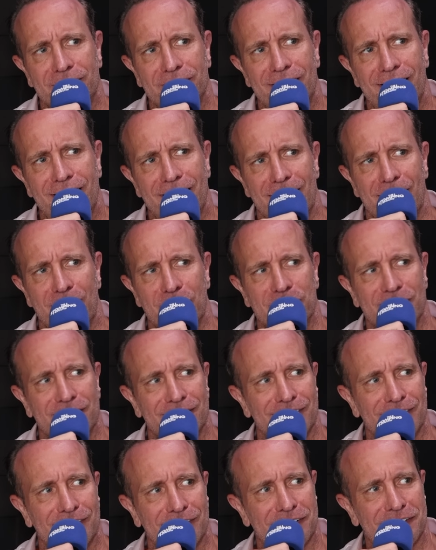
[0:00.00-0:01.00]
Yeah, I
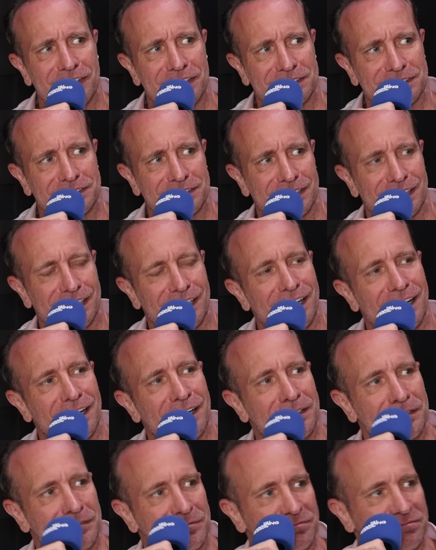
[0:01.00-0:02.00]
mean, look, it's
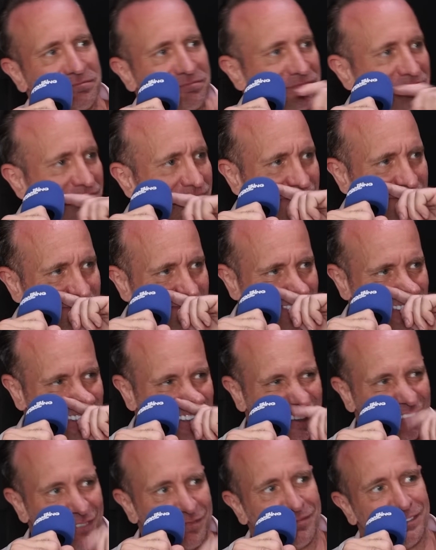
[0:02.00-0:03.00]

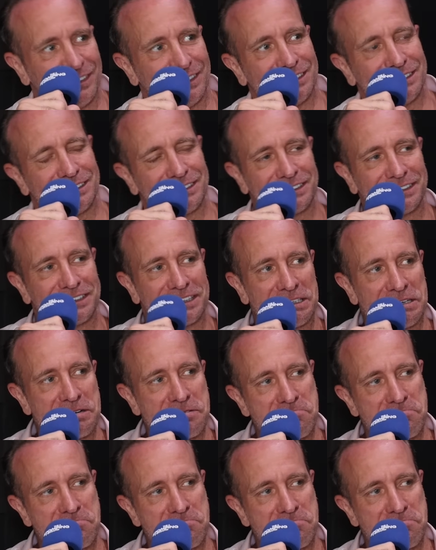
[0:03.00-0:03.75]
it's.